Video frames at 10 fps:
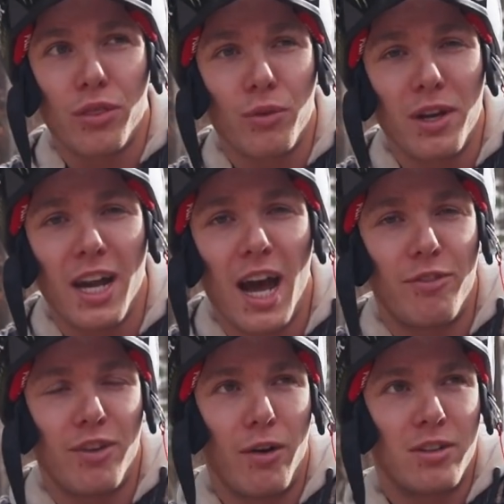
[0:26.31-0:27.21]

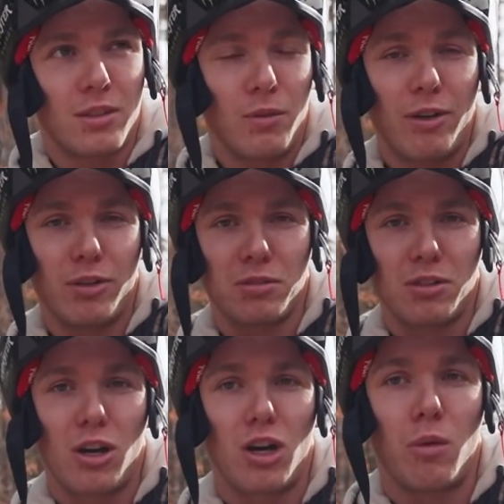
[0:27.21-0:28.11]
3.5 hours away from
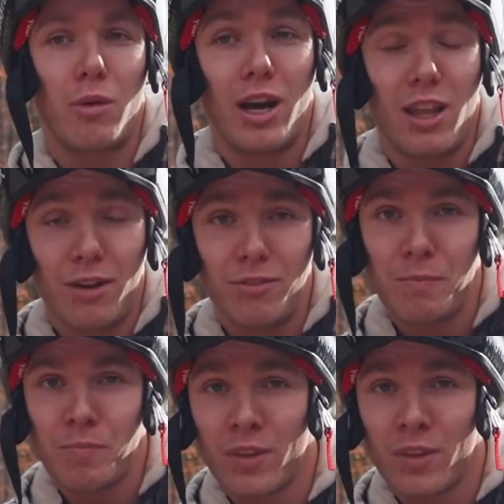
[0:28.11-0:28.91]
Stockholm where I live.